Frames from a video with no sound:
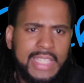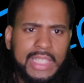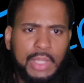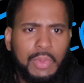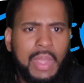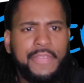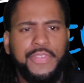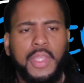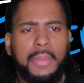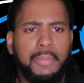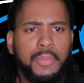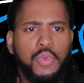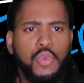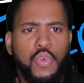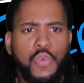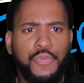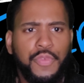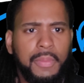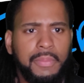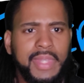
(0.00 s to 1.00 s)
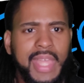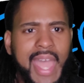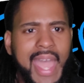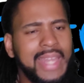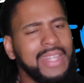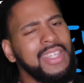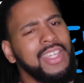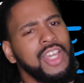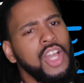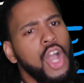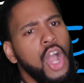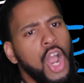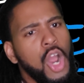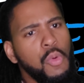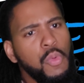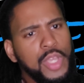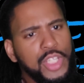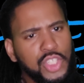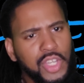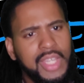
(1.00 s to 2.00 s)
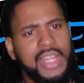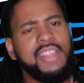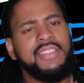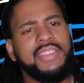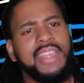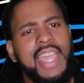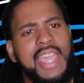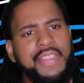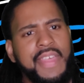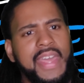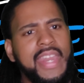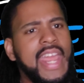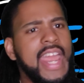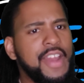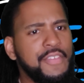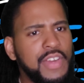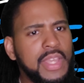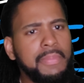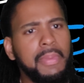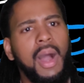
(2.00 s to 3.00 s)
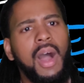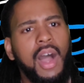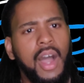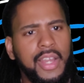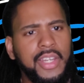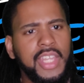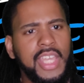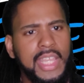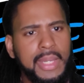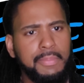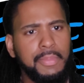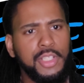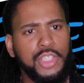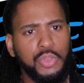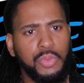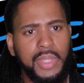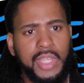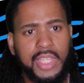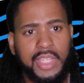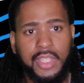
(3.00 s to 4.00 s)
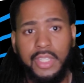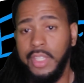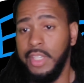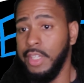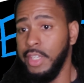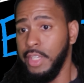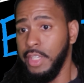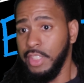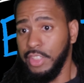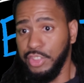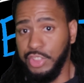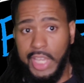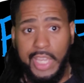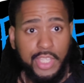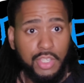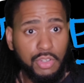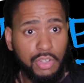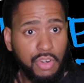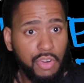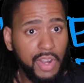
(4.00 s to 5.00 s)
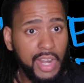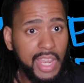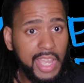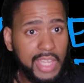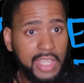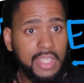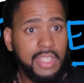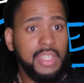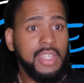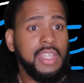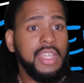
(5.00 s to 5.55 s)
like we have to move from that. Are we trying to say that every Bond in between Daniel Craig